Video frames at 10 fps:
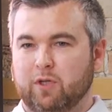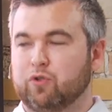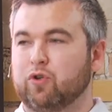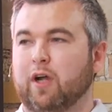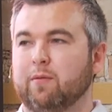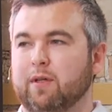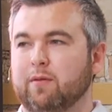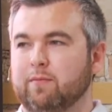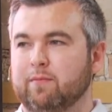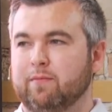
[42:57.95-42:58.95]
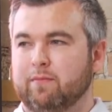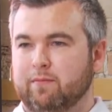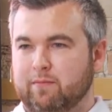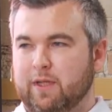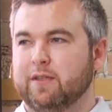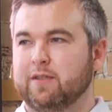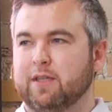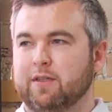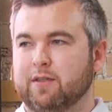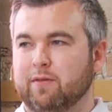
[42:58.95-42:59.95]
tribal instincts.